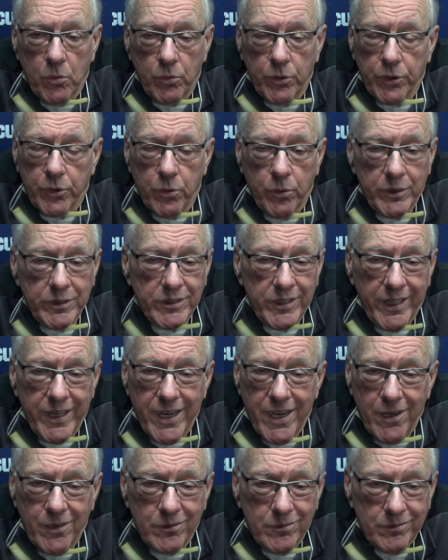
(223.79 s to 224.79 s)
When Quincy
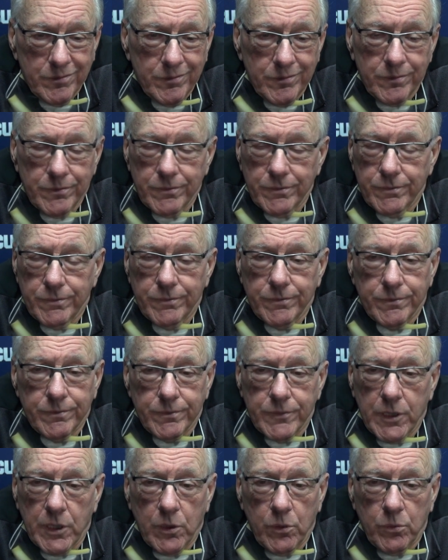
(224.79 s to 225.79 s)
out,
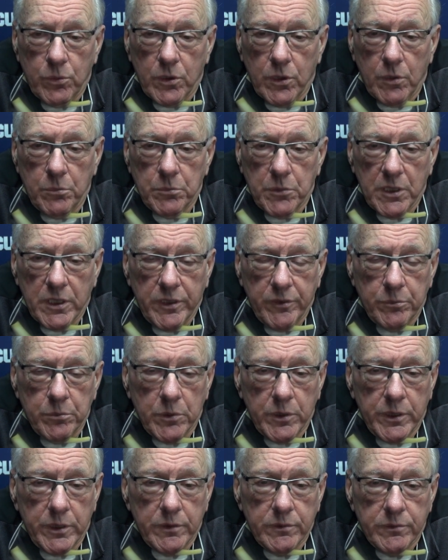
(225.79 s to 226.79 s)
you know, we're
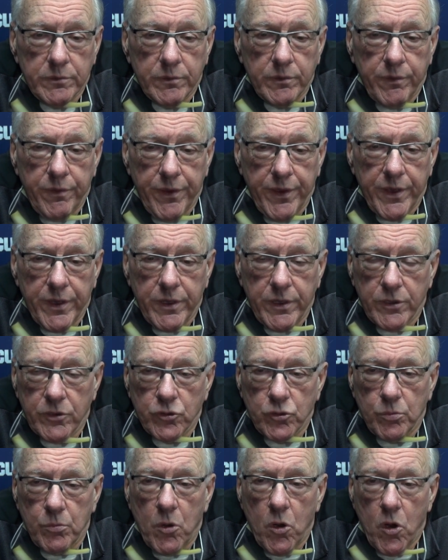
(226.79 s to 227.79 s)
unbelievably thin
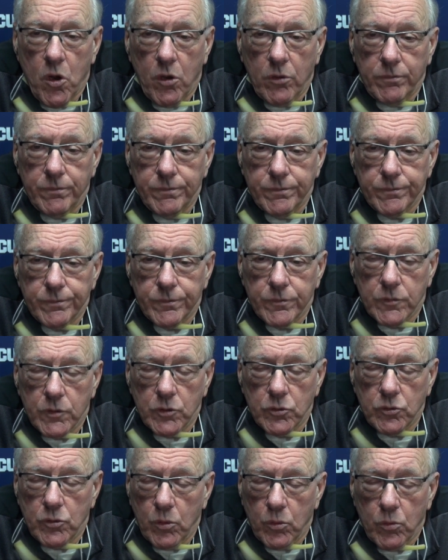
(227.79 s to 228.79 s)
and small.
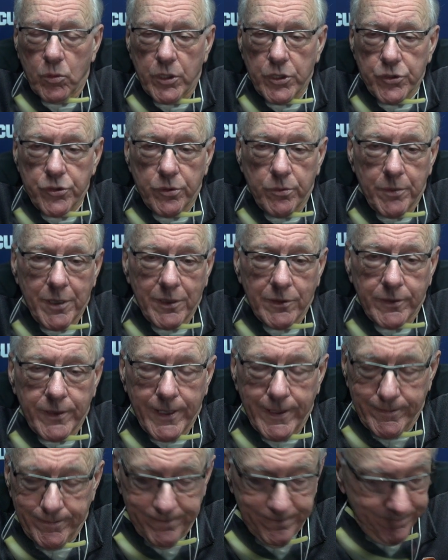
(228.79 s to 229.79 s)
There's no question about
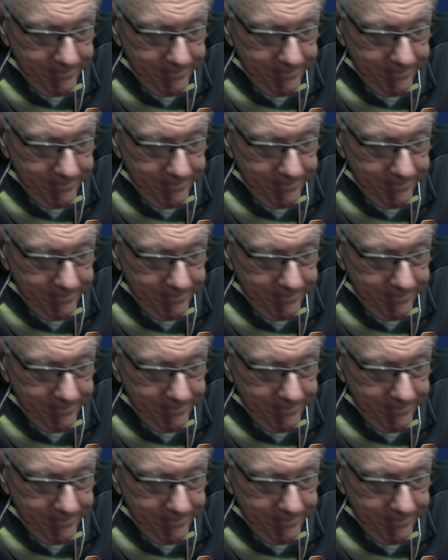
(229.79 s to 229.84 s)
that.